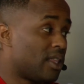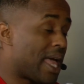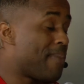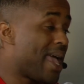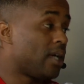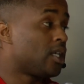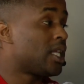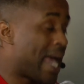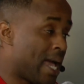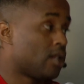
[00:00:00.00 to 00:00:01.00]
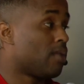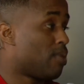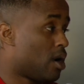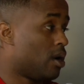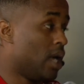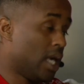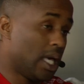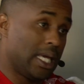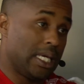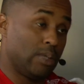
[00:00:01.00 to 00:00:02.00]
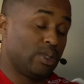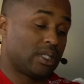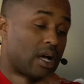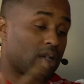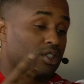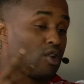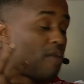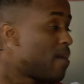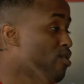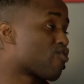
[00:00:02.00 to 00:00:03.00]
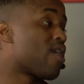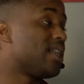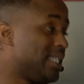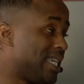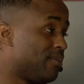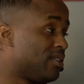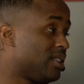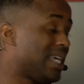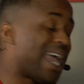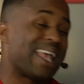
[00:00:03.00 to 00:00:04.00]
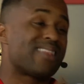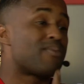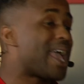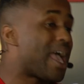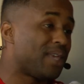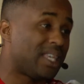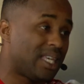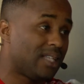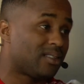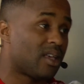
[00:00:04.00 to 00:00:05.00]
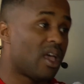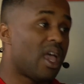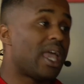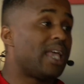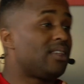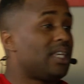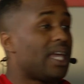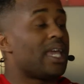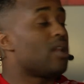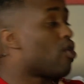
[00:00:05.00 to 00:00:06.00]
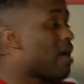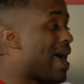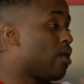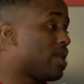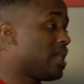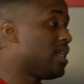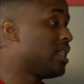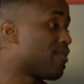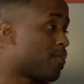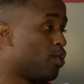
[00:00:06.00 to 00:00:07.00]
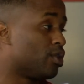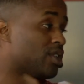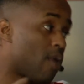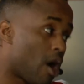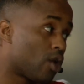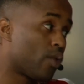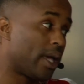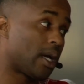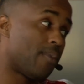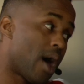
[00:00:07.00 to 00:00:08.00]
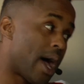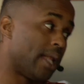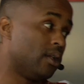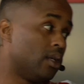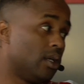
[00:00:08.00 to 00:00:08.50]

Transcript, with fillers: That man could handle a ball. He was also a member of Run TMC and the Miami Heat. Is he in or out Nadine Liverpool? Tim Hardaway, come on.